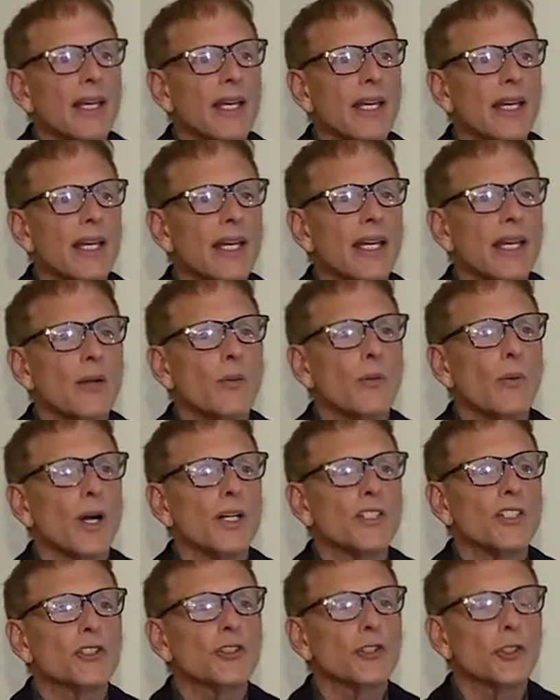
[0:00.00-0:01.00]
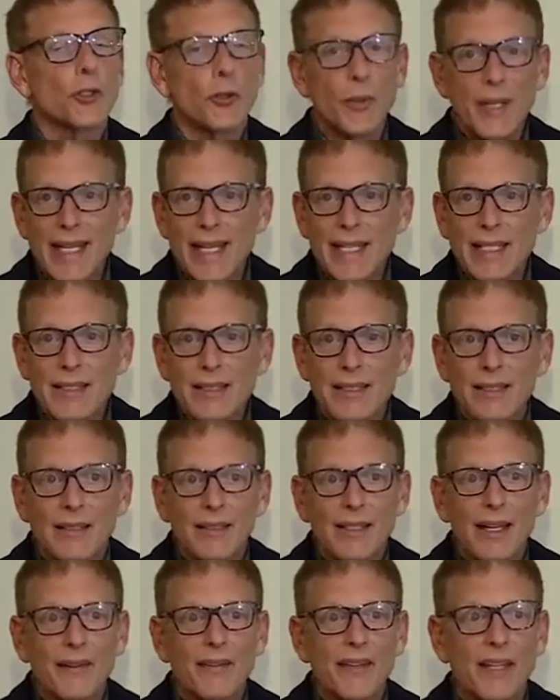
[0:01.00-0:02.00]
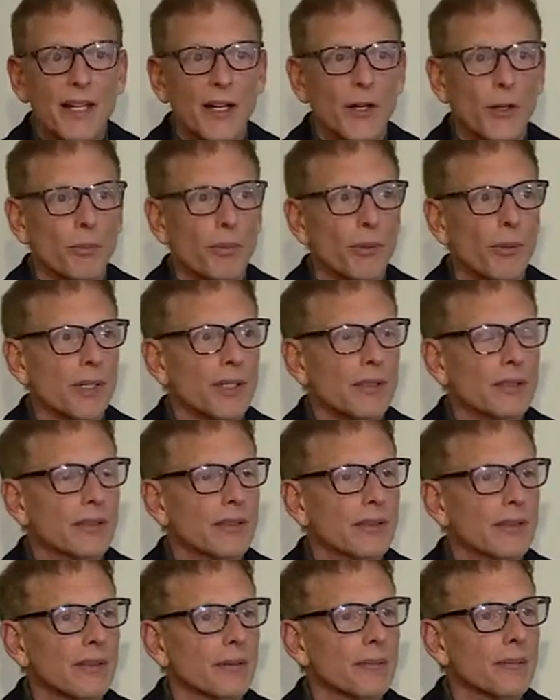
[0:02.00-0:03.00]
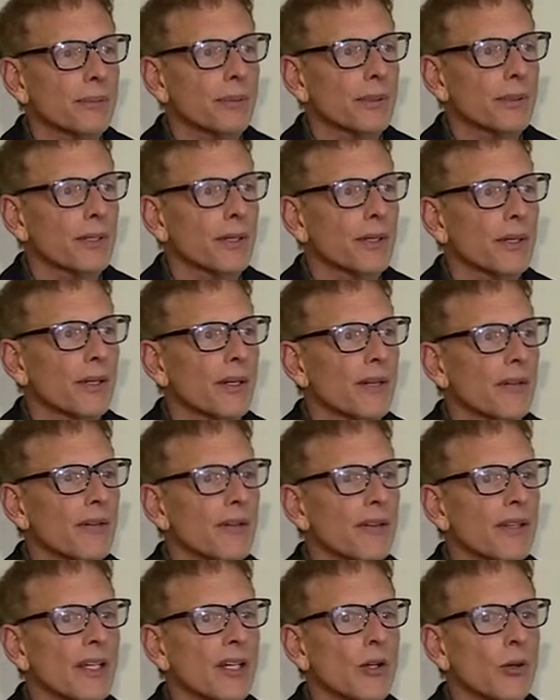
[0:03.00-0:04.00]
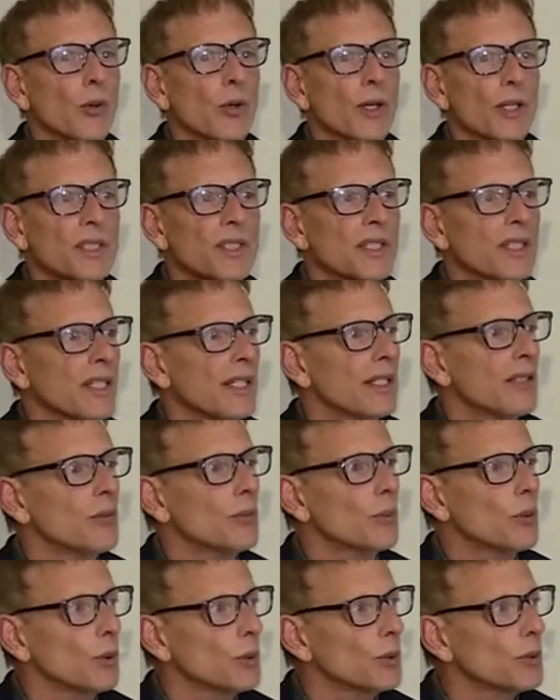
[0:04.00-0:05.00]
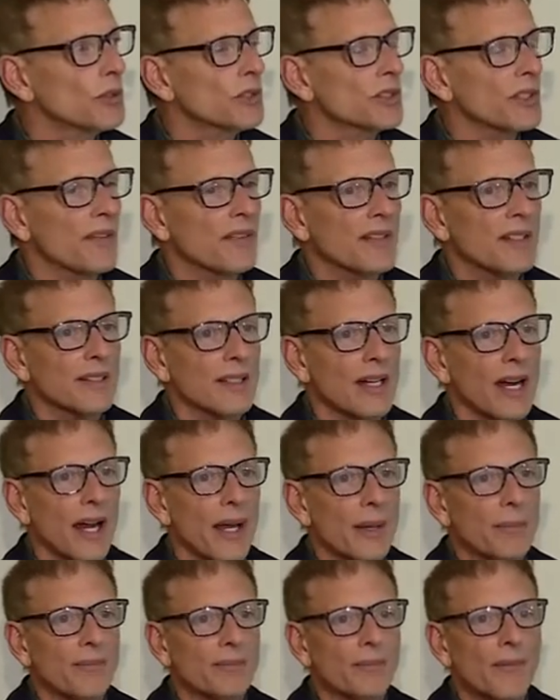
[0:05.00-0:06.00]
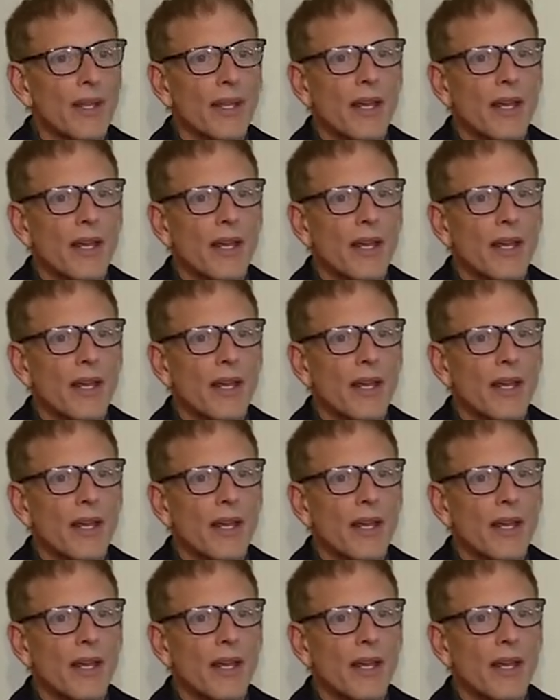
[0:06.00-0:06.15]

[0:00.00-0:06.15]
He was screened at the airport per the quarantine rules at the time